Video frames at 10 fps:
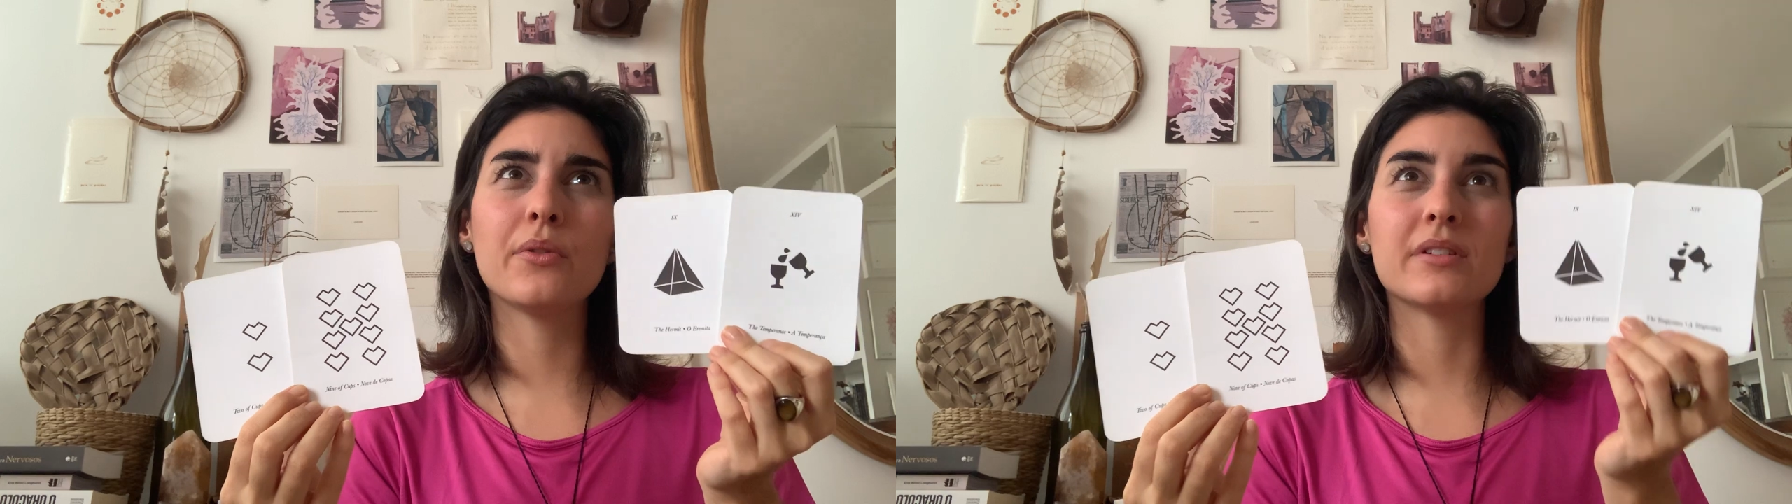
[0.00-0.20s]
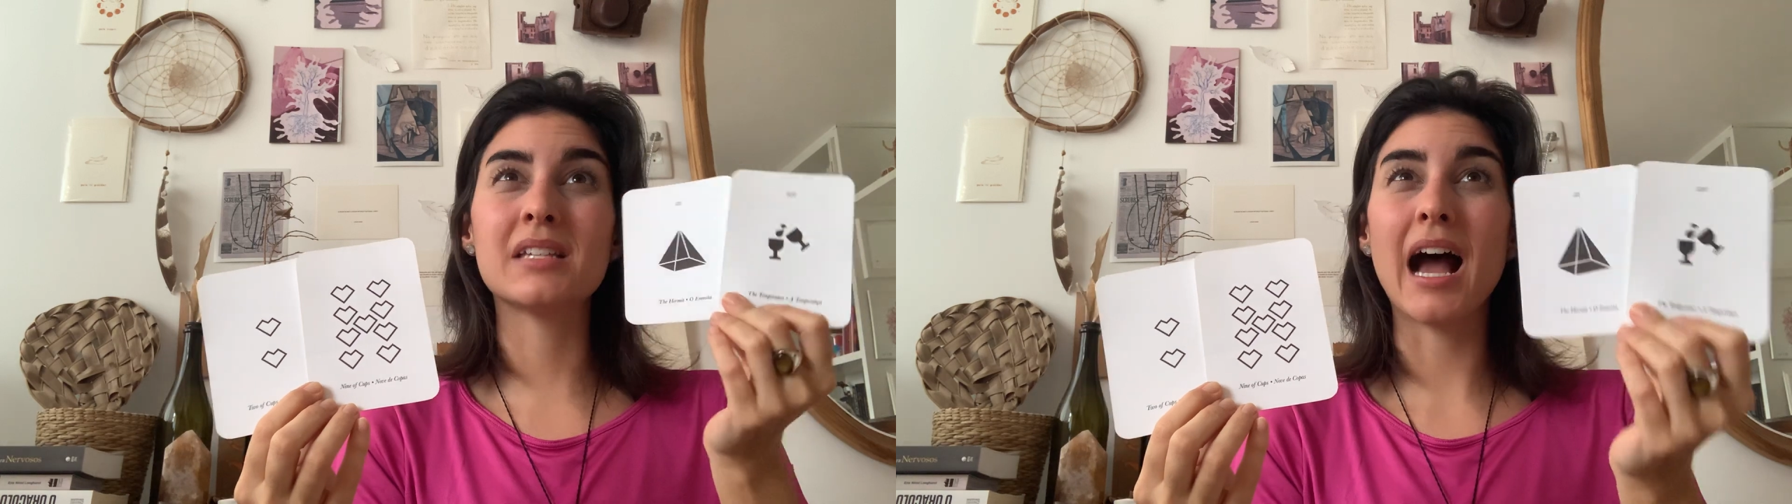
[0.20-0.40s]

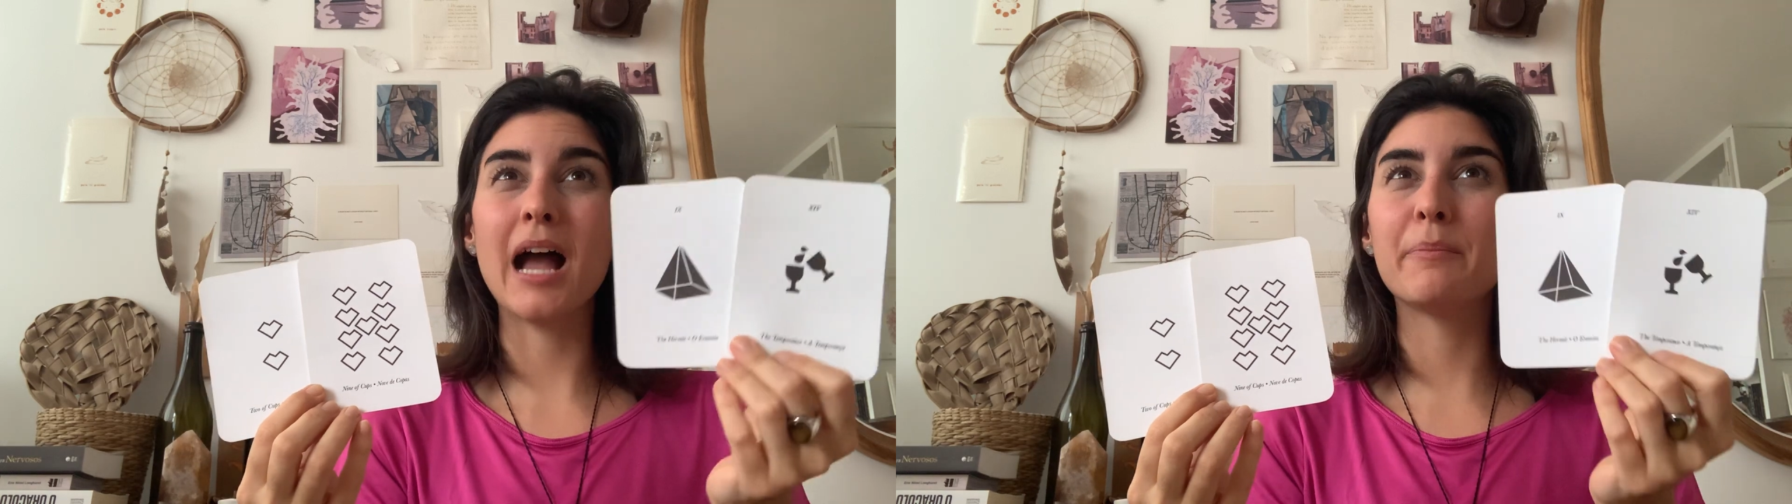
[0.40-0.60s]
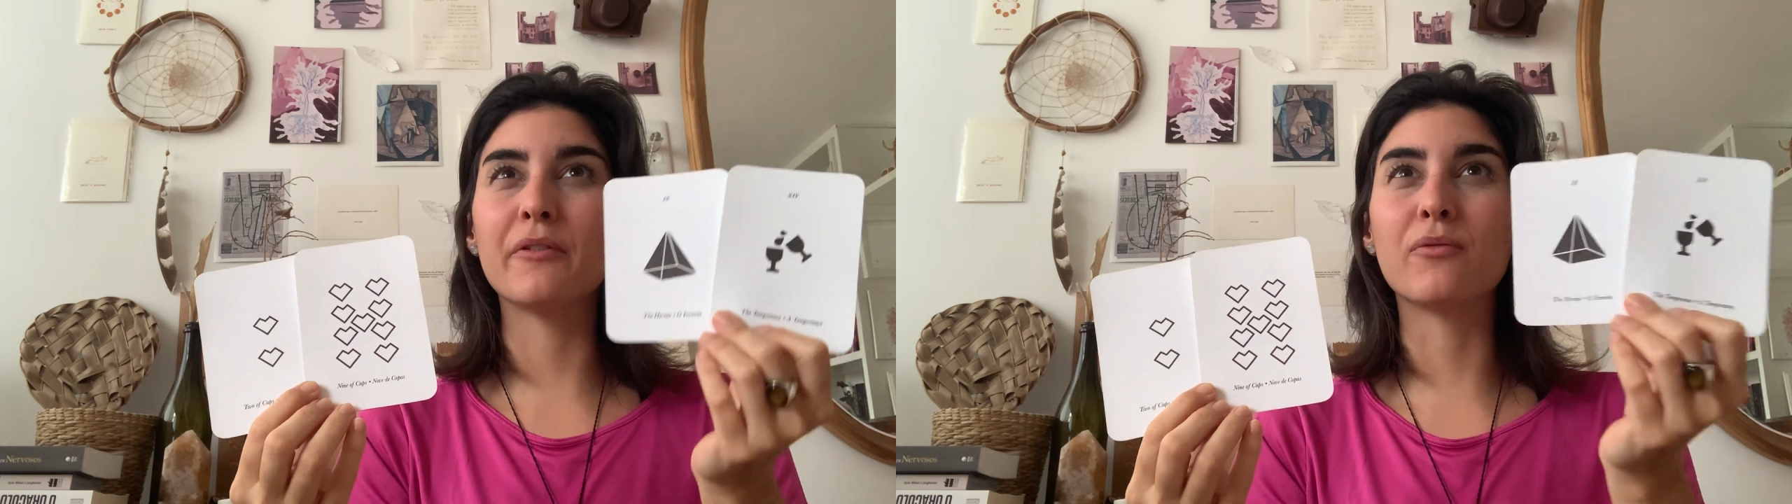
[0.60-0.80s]
the
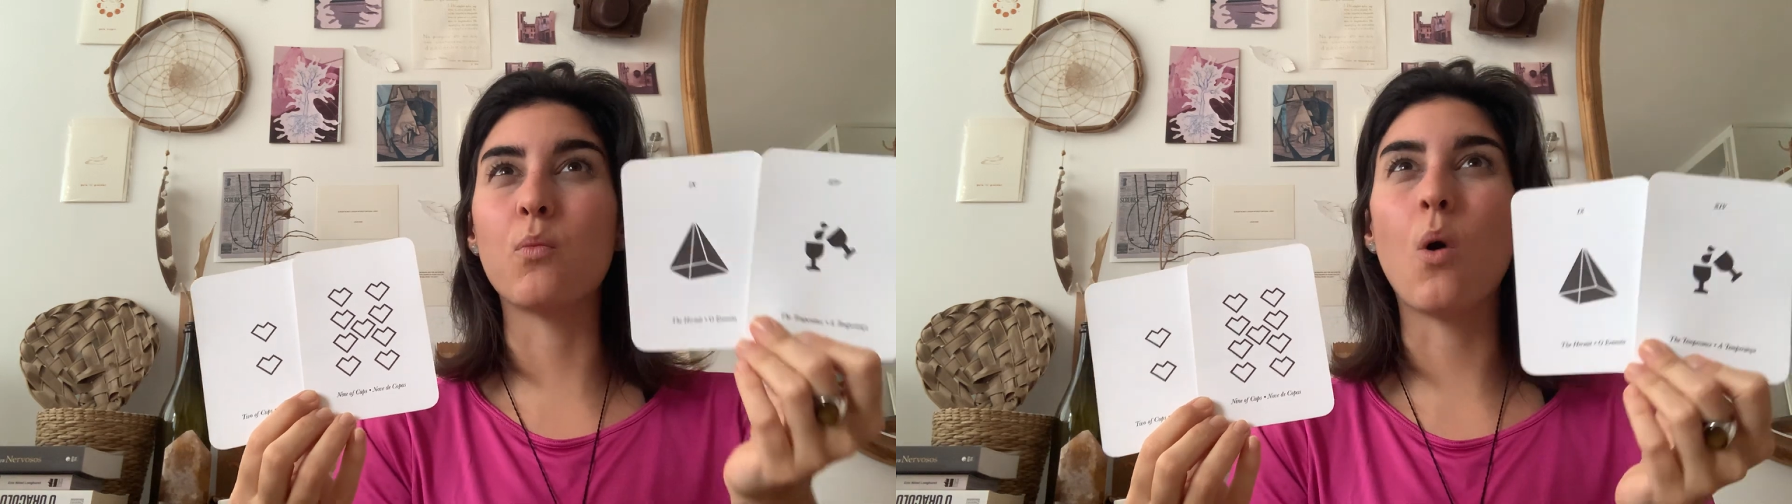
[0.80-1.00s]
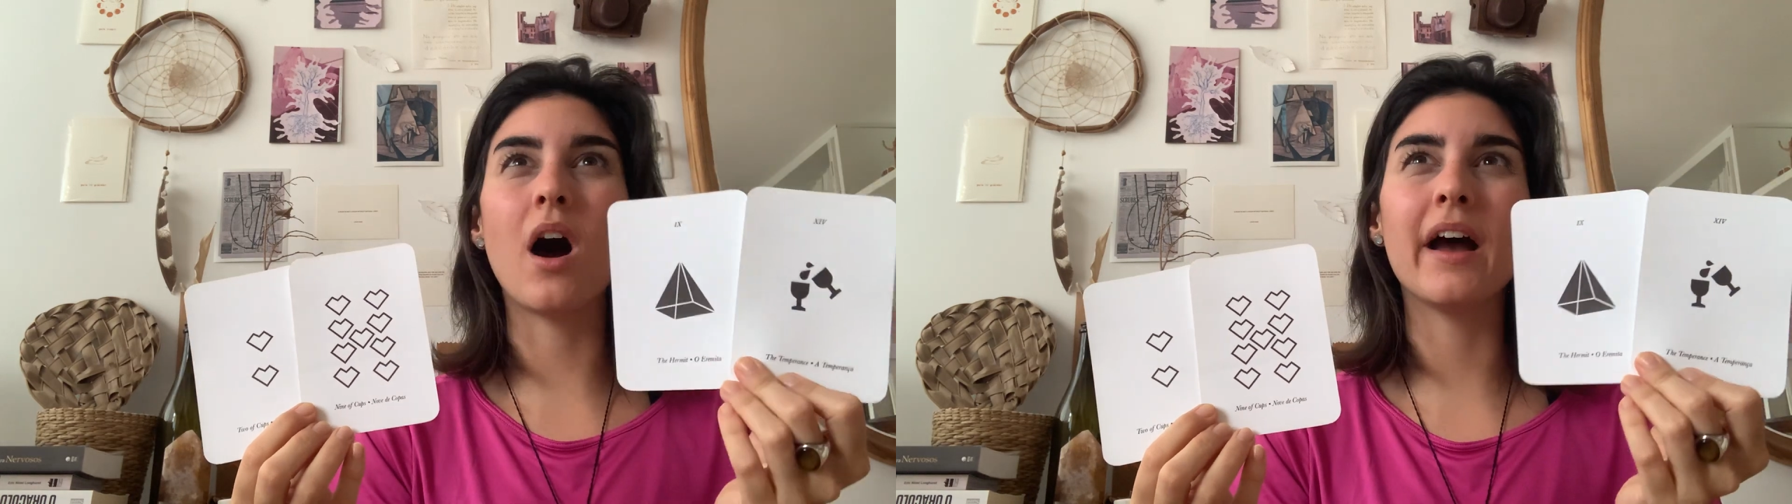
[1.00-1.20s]
type of
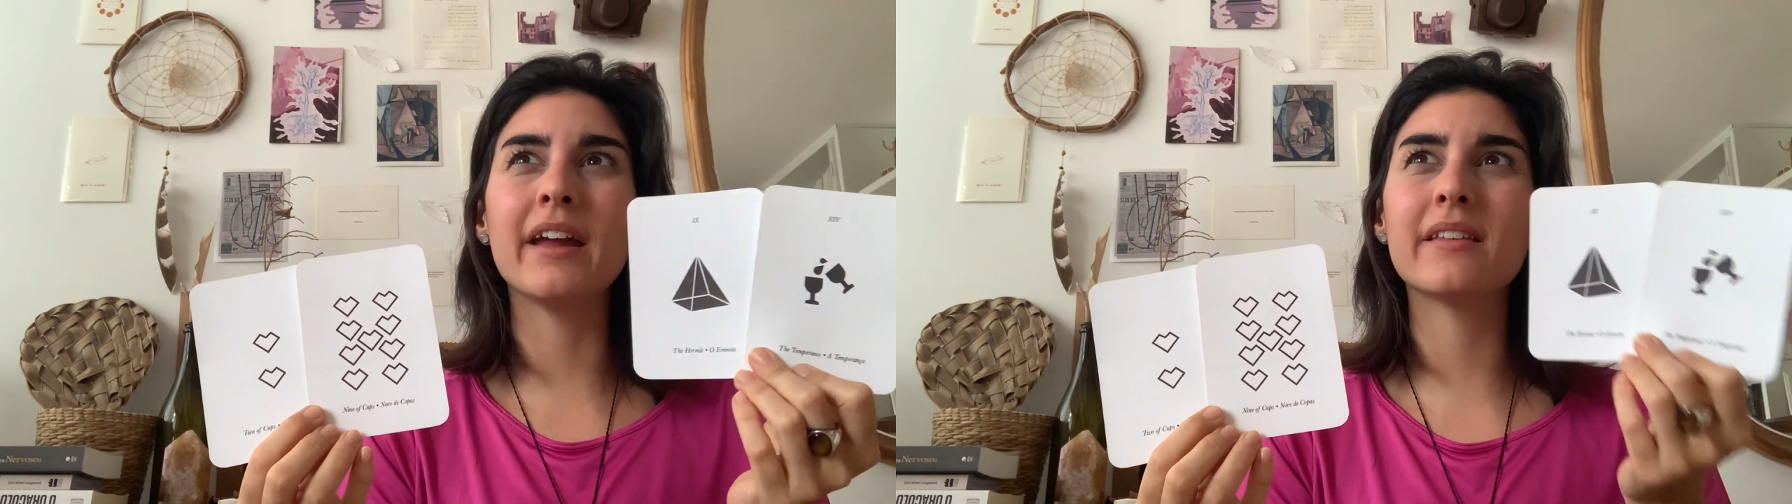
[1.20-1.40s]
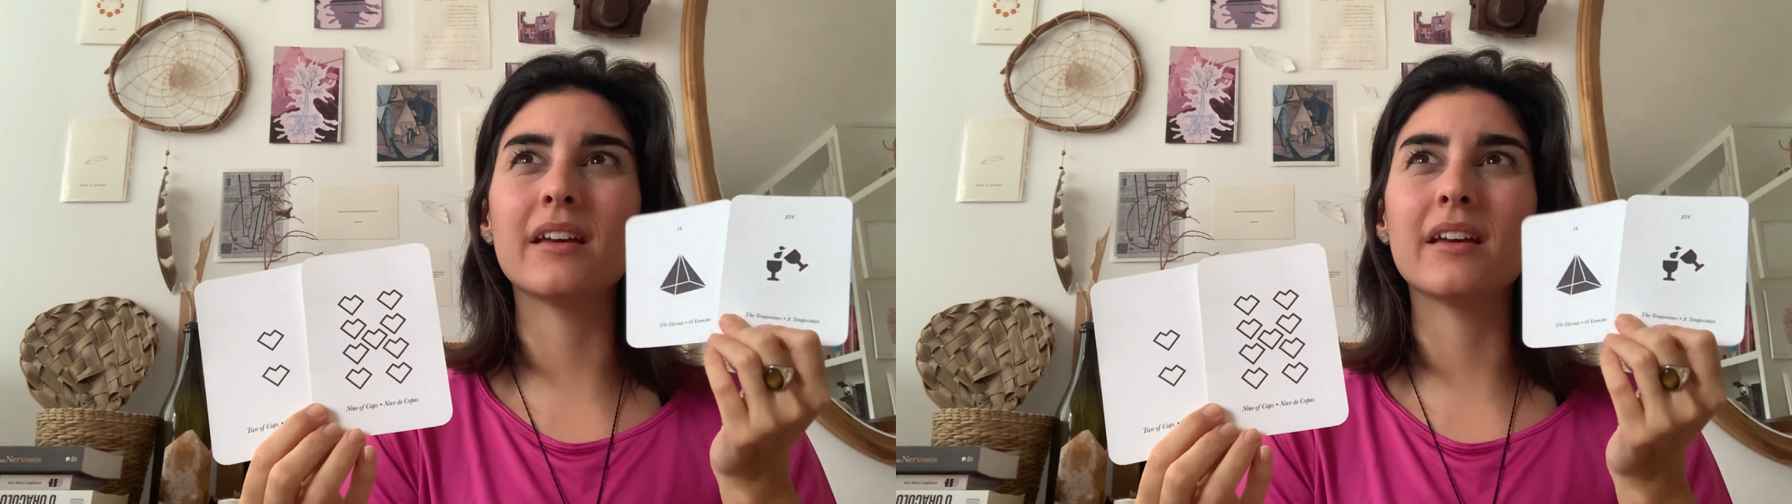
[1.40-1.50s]
wine